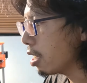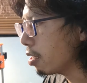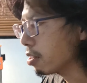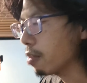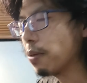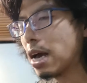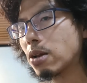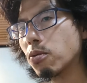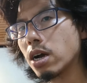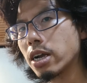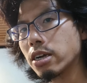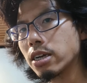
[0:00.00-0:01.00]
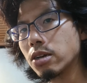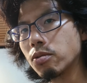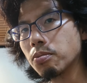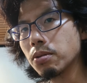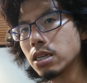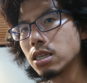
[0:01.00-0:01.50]
out the bad wiring and
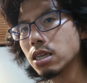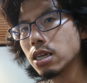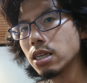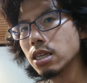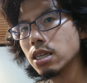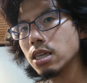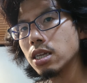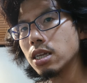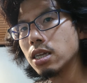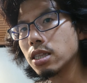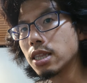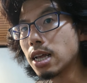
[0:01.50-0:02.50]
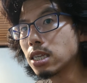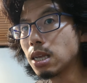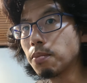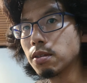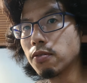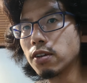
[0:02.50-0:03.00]
replacing it, that
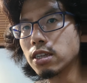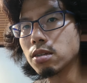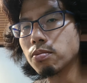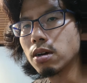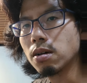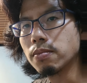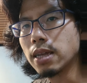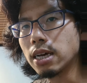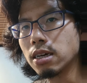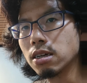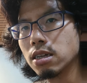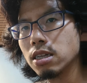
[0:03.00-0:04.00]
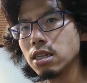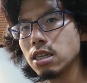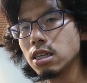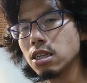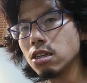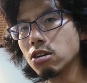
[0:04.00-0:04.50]
seemed to fix the problem now.
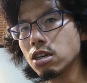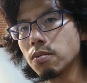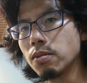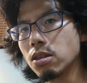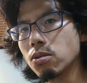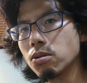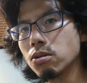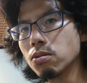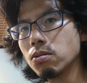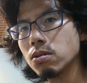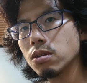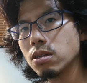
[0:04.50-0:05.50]
It'll get me through.